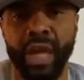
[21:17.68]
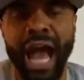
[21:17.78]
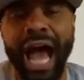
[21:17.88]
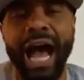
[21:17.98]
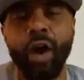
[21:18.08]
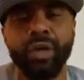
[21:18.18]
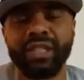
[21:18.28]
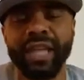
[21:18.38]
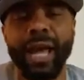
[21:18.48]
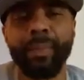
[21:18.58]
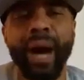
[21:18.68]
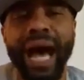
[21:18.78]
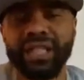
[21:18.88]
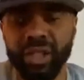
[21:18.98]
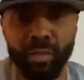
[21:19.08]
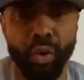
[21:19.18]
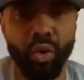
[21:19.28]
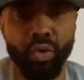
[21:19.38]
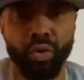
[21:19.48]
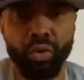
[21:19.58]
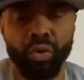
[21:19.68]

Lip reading: How is that possible?